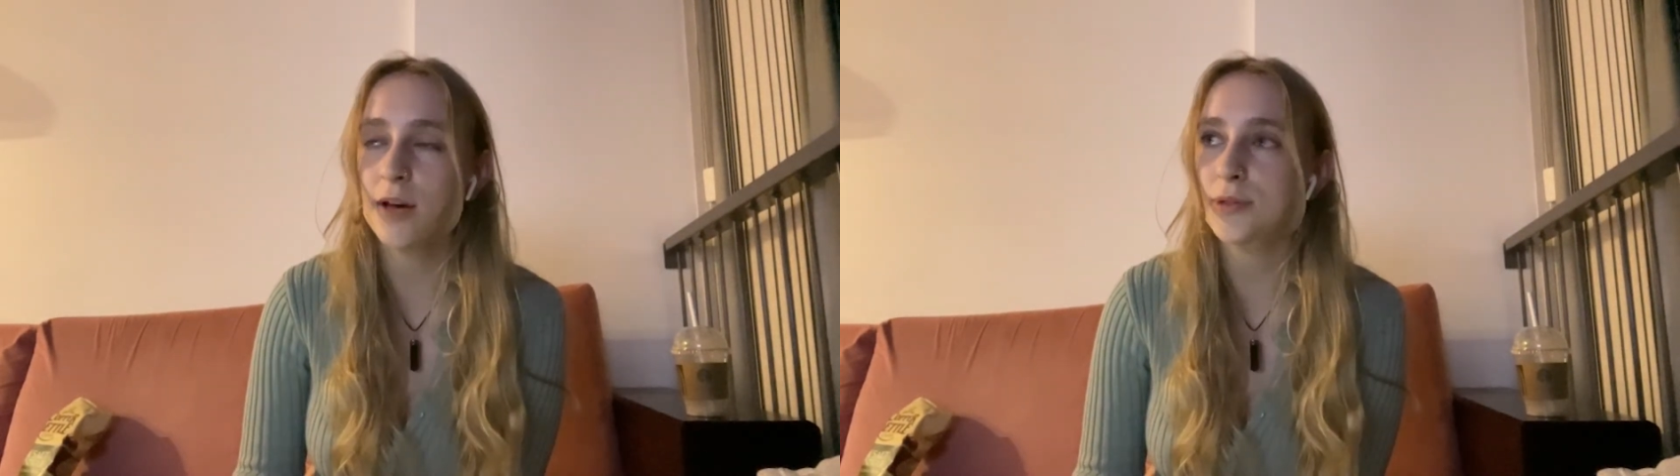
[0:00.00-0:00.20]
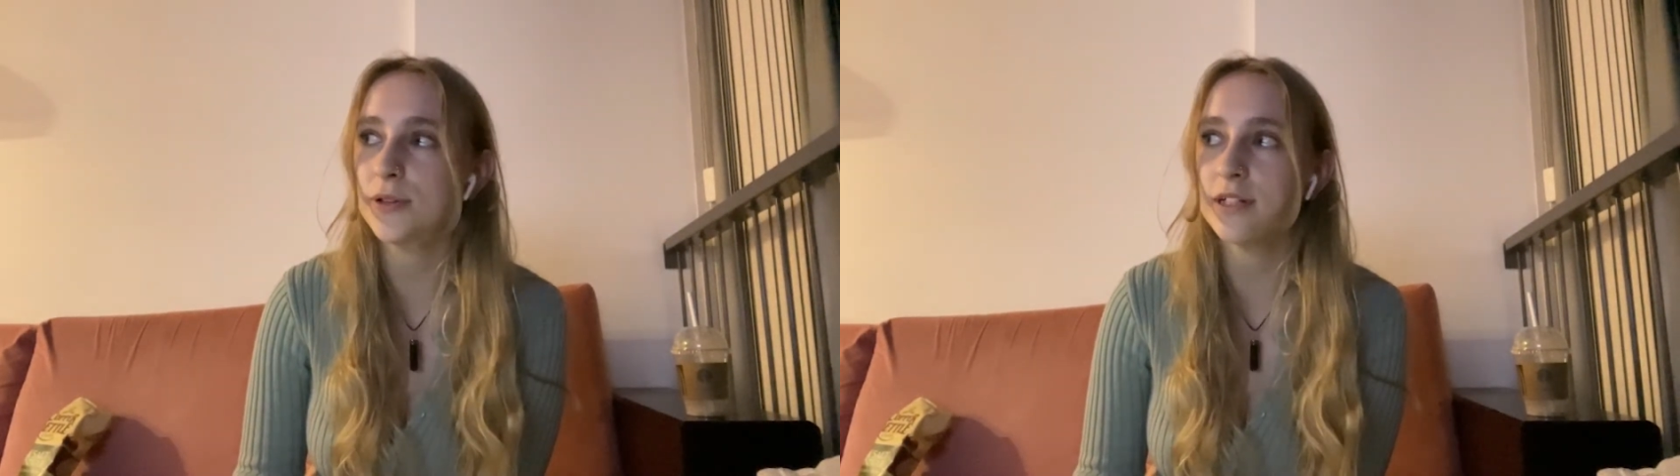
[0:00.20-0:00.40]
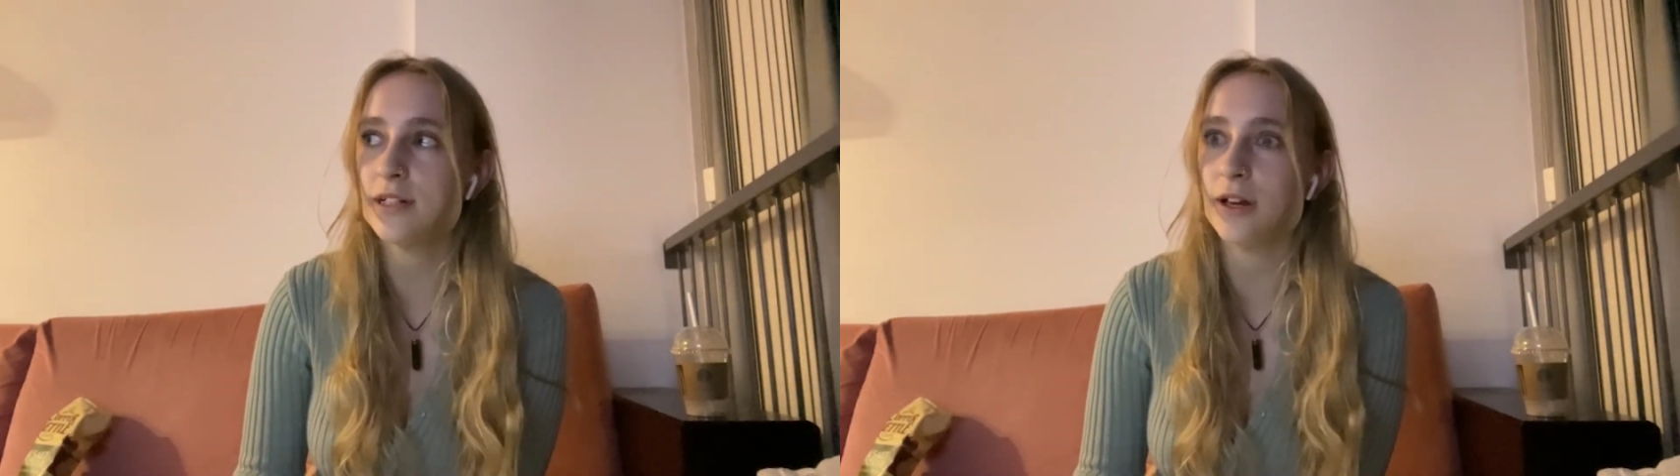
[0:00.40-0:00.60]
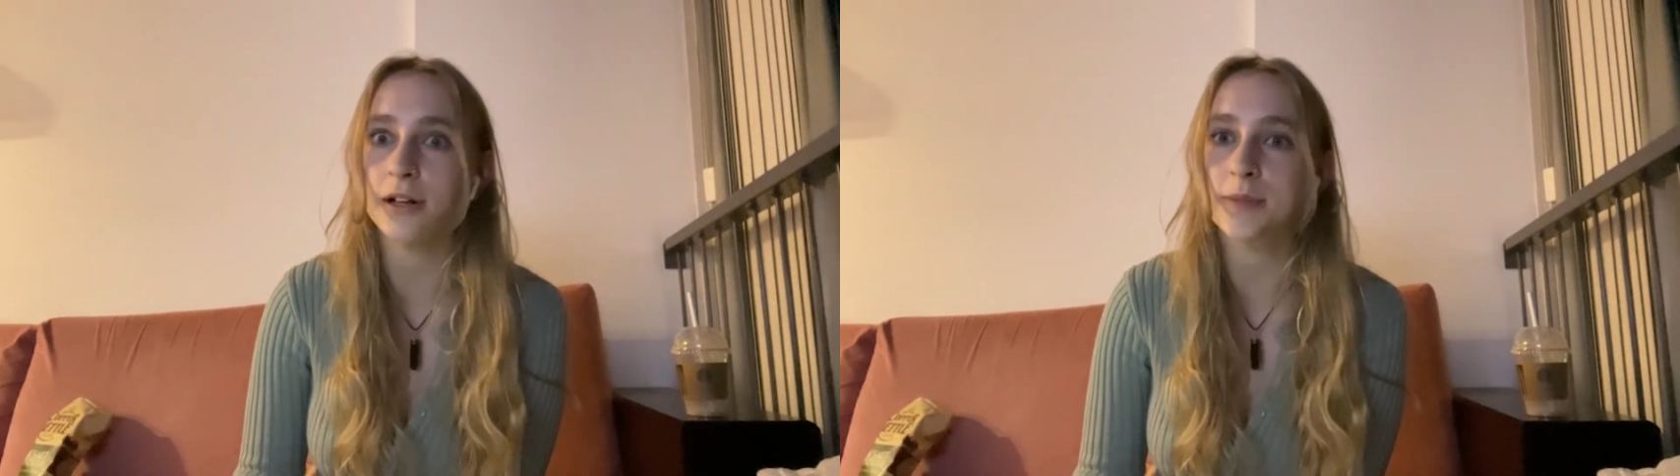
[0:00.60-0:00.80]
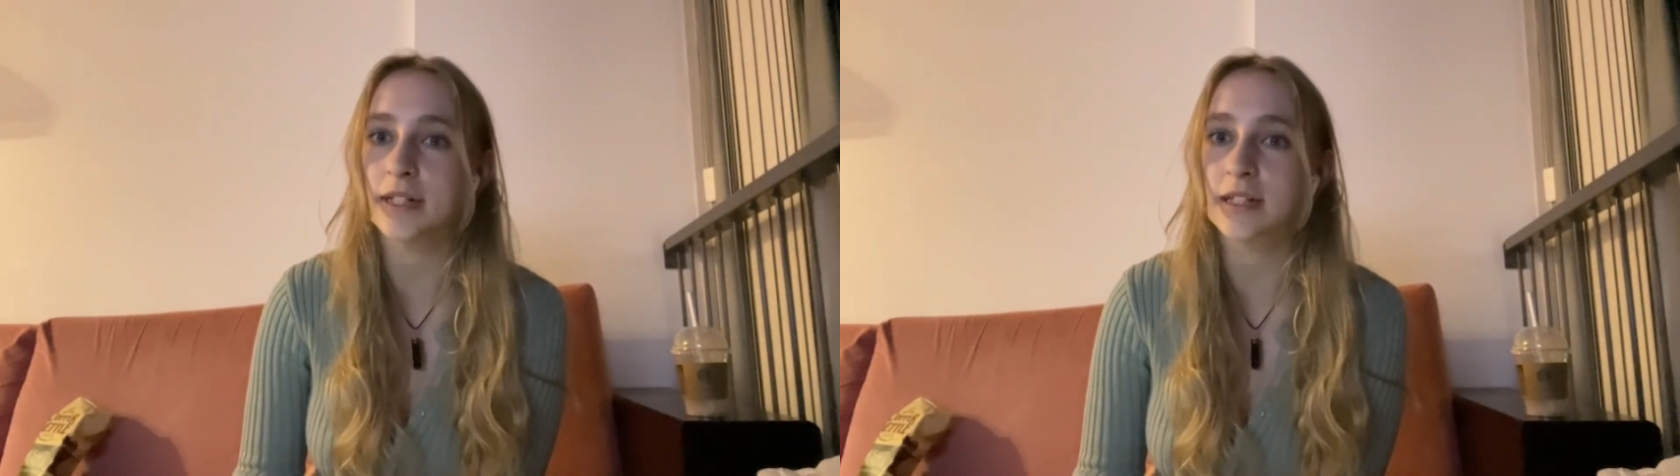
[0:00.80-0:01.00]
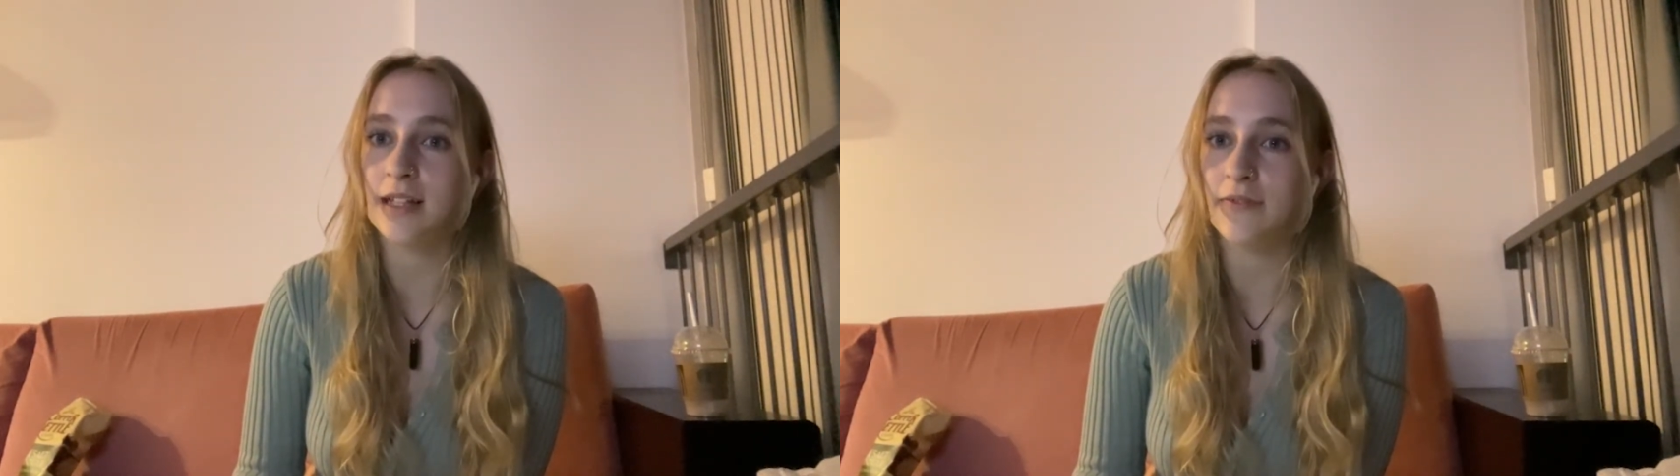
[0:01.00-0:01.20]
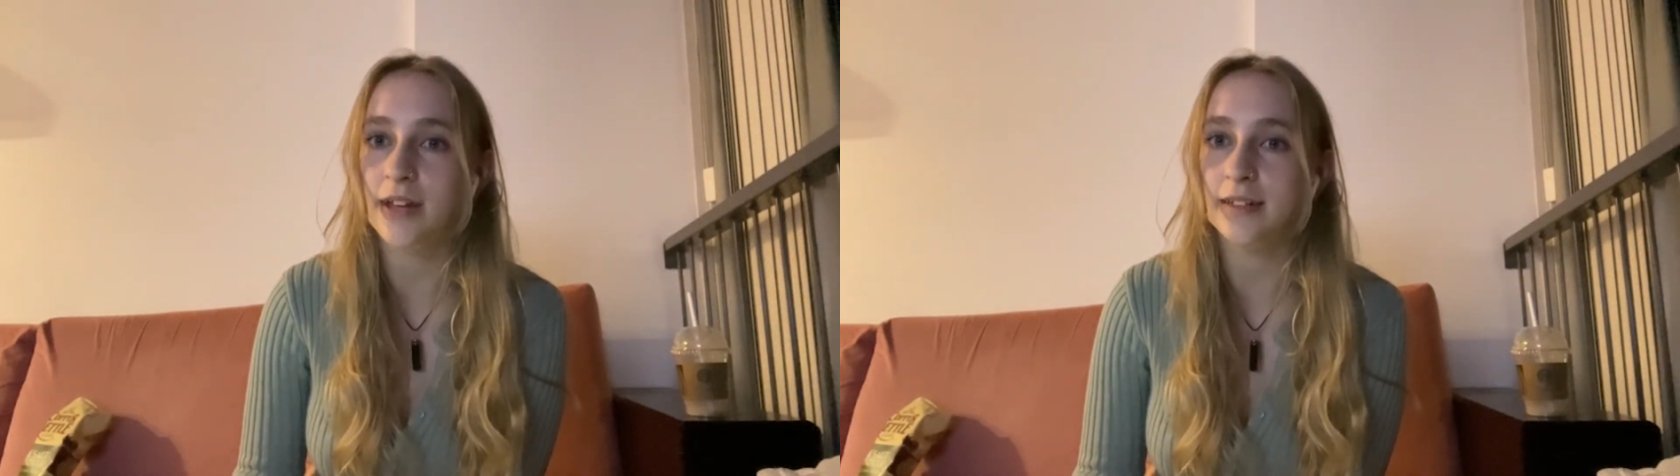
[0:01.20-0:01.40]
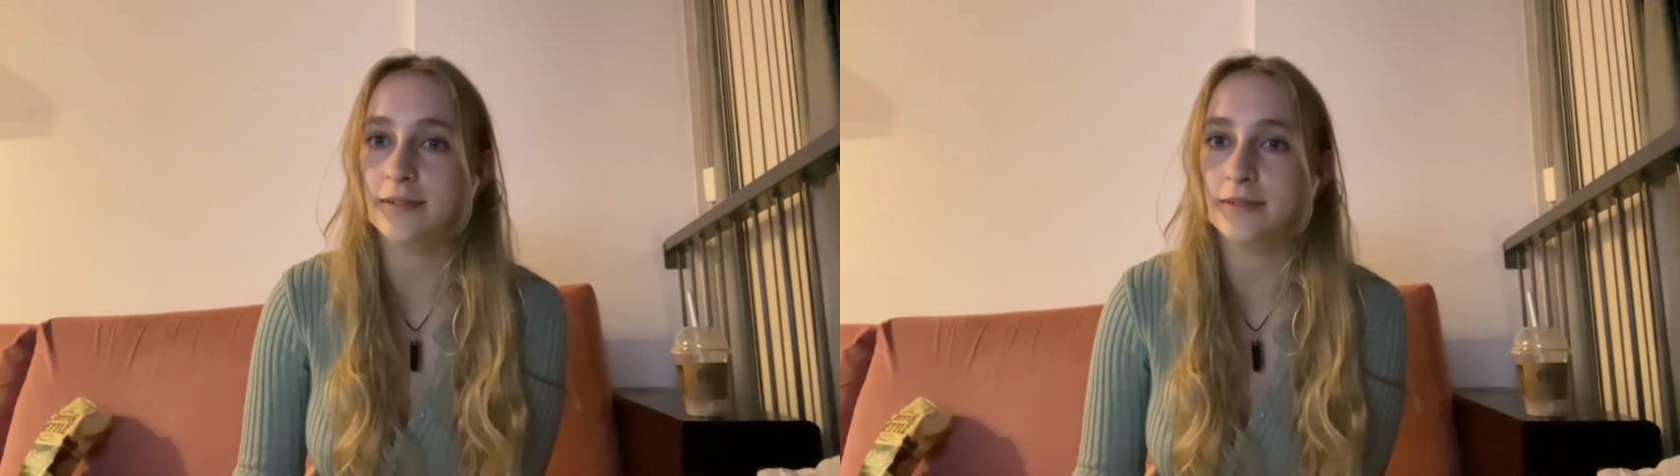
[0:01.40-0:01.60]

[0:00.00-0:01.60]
Absolutely did not expect to love that